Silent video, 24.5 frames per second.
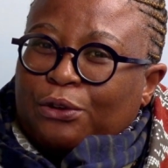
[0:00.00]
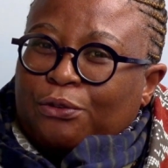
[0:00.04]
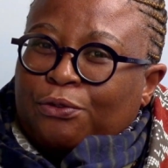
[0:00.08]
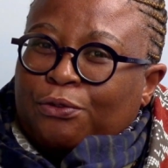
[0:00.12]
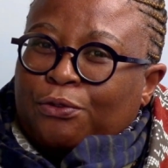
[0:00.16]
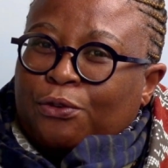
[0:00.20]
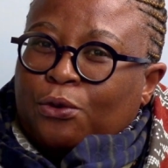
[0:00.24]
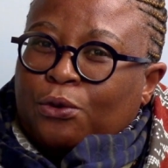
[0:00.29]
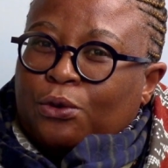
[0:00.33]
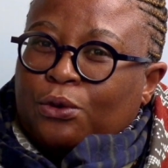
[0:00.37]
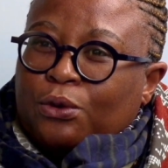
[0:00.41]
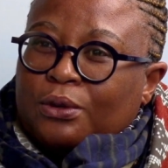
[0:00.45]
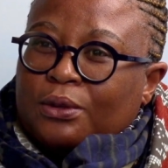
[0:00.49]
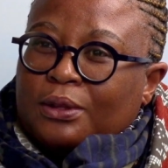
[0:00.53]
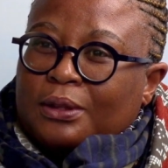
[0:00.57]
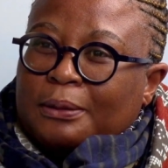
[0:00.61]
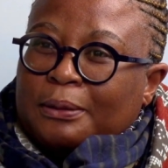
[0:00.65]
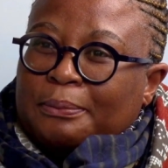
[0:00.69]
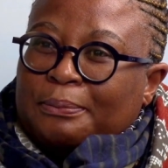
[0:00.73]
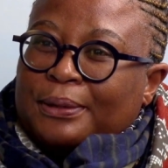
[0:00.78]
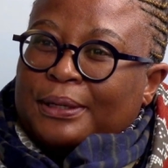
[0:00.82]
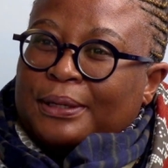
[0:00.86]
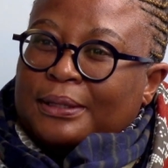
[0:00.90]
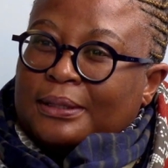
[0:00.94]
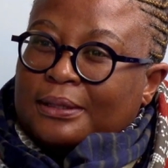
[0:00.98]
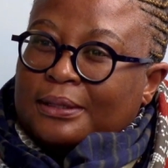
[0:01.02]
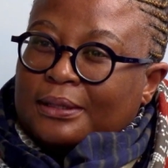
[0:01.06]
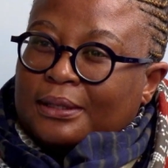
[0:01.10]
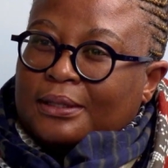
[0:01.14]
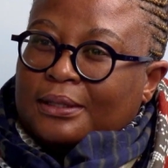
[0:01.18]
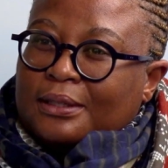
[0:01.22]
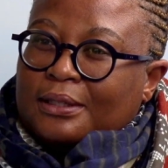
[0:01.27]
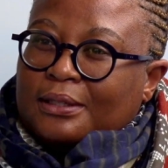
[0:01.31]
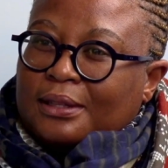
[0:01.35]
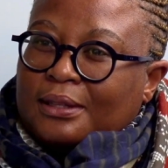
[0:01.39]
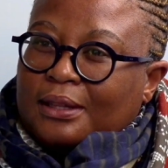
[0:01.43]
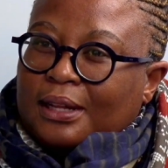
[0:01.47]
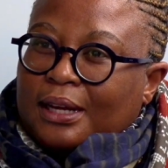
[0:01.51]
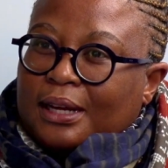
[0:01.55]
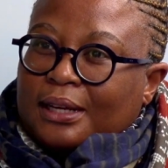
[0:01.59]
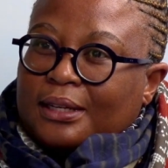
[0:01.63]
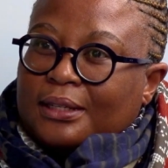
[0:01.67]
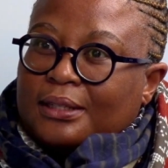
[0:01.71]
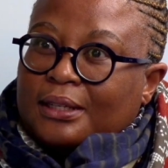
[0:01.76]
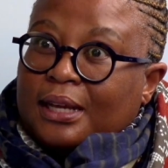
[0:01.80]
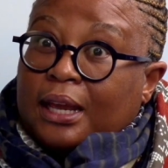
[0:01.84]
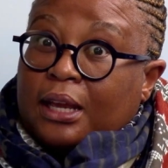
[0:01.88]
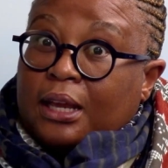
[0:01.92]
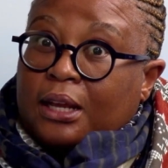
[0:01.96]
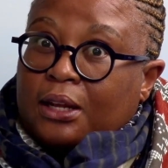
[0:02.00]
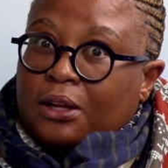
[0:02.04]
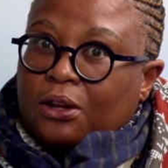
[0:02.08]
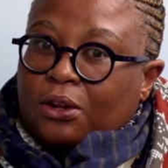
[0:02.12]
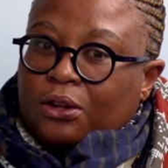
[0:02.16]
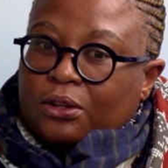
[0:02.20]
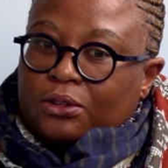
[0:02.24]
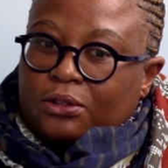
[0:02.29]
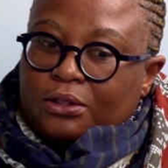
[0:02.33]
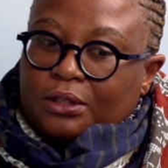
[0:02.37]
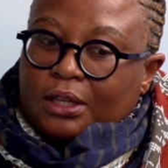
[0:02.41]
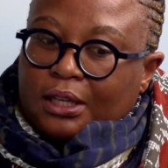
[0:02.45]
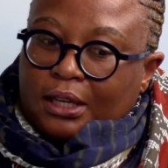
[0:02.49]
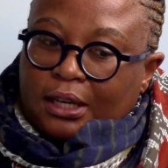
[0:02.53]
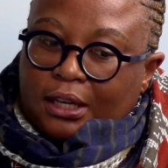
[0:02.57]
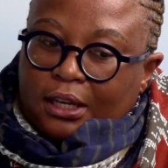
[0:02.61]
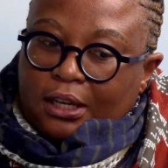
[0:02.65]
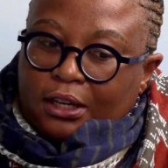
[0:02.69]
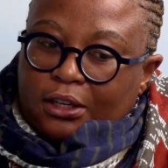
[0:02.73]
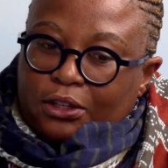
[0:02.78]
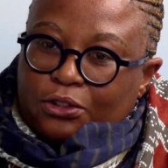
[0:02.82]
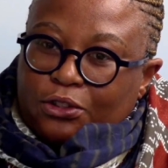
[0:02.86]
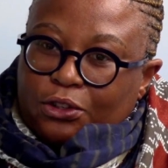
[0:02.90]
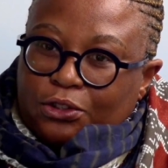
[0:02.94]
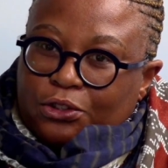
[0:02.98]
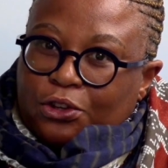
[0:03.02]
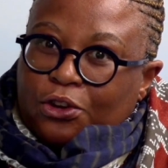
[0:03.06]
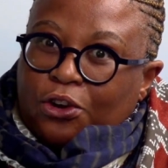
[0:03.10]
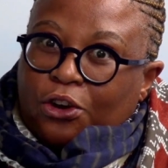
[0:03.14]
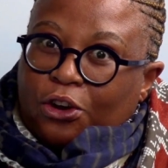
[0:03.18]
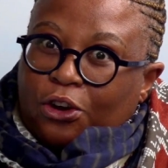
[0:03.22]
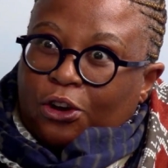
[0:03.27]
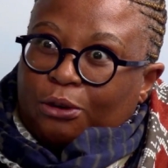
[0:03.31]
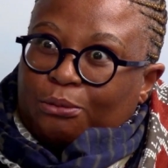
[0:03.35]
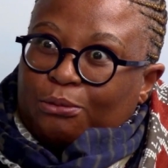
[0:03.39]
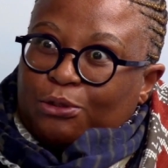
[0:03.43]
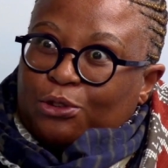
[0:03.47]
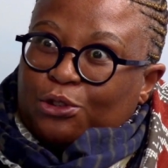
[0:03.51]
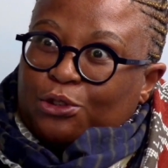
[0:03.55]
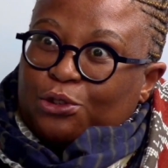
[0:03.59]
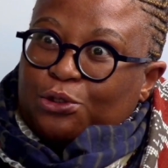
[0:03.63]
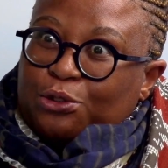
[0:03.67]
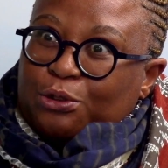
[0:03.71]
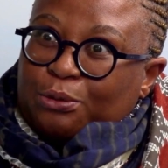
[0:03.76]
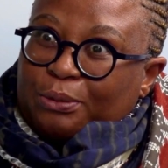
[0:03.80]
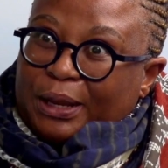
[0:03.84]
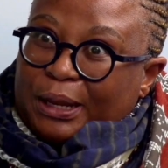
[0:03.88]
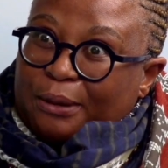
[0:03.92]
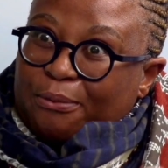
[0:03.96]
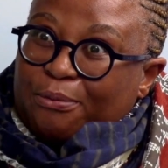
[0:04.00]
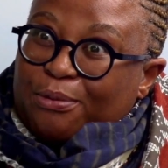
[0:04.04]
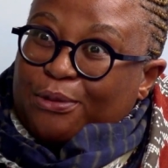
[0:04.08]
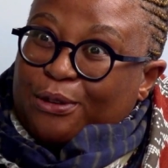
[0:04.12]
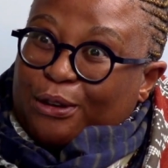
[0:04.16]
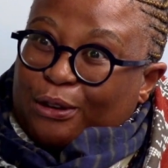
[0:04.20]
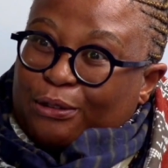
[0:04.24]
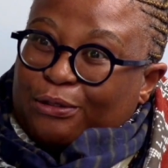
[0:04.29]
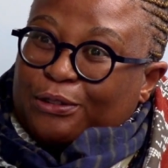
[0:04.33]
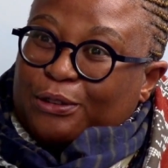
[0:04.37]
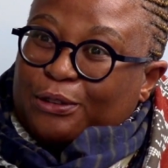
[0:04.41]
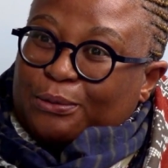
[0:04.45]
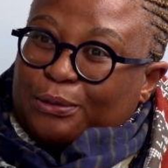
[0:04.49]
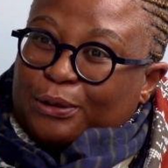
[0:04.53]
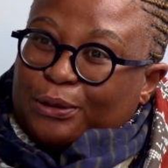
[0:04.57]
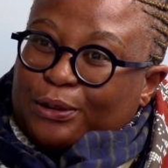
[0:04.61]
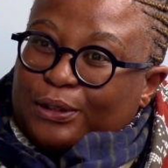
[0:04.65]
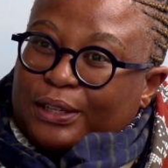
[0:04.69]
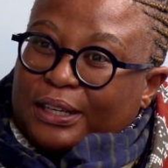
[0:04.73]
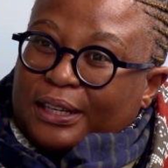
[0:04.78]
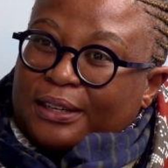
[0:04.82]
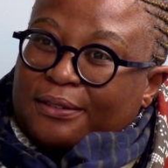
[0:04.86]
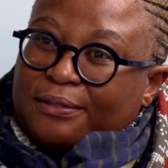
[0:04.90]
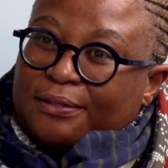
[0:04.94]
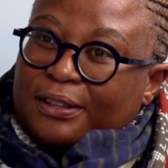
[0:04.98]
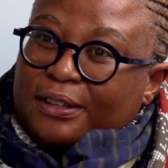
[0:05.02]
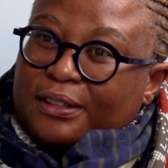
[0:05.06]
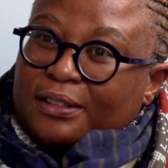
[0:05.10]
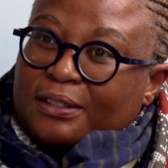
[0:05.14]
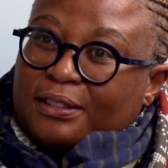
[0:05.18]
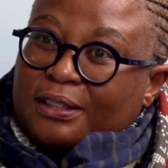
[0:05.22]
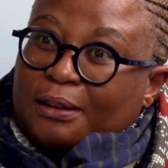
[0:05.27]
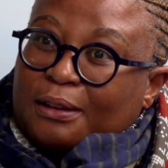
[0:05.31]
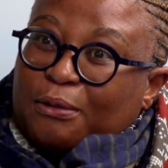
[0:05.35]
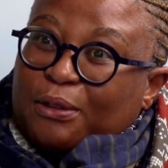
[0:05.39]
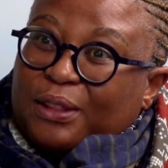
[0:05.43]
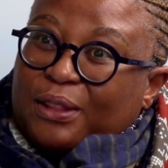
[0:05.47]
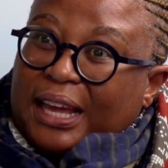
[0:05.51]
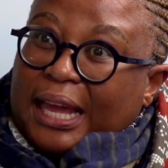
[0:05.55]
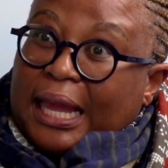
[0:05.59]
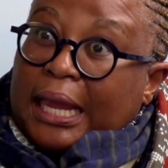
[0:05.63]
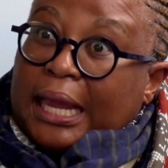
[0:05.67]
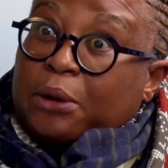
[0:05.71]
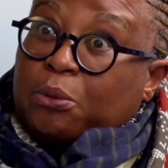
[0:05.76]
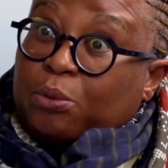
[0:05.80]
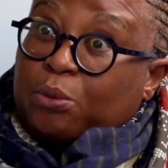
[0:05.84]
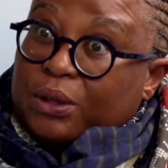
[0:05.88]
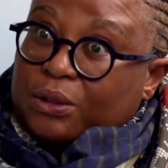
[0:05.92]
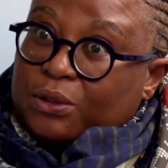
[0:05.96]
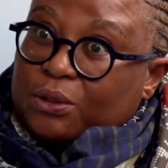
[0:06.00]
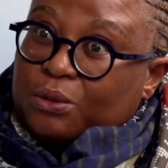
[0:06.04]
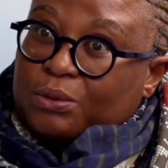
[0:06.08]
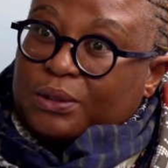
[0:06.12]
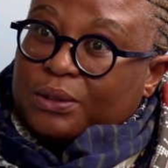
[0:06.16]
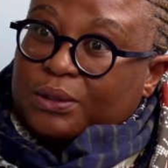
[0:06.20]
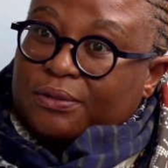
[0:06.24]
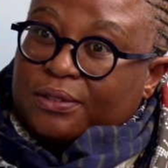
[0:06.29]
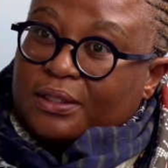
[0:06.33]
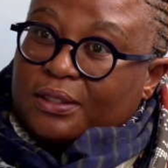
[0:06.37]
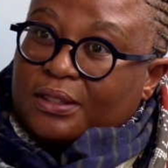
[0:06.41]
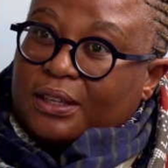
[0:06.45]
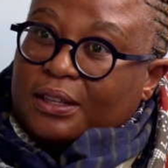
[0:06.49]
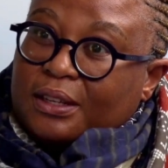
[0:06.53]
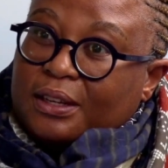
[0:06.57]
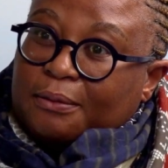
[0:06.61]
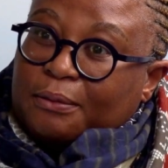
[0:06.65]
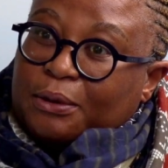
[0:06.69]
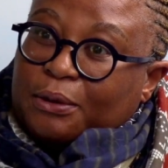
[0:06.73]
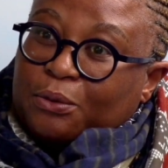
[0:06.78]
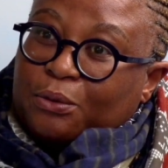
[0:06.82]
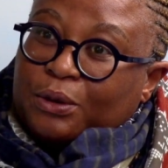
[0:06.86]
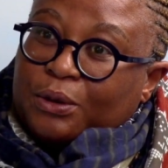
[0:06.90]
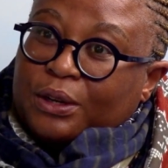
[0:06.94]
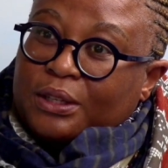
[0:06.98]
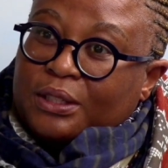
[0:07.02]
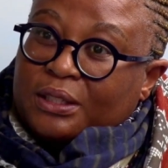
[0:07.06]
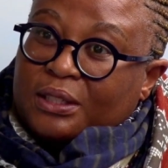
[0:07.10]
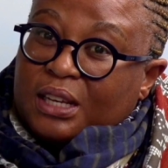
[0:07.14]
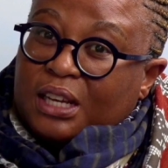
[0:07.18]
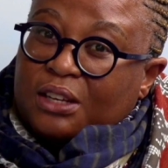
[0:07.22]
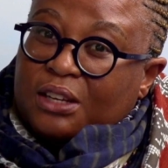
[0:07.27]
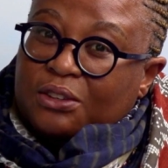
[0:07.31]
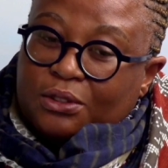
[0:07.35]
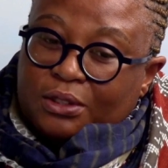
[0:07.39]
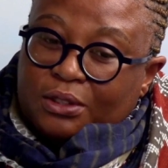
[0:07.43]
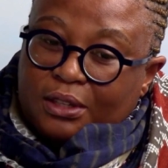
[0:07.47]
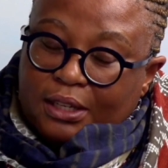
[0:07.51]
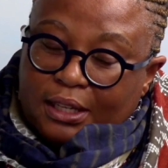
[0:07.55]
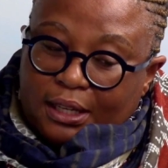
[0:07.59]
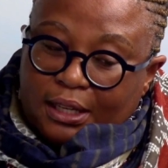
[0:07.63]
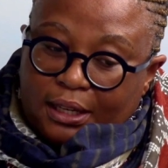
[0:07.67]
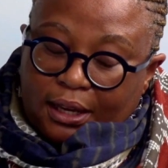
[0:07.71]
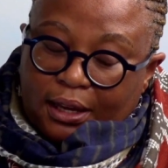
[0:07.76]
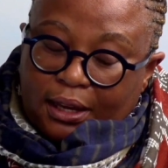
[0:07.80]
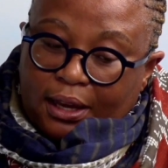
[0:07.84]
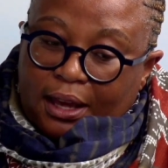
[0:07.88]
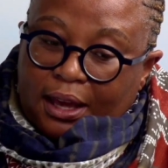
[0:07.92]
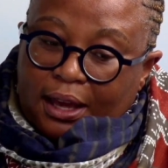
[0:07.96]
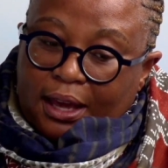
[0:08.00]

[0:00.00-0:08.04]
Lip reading: for the businesses like Takealot.com to remain profitable, given some of the headwinds we've seen. I mean, we're essentially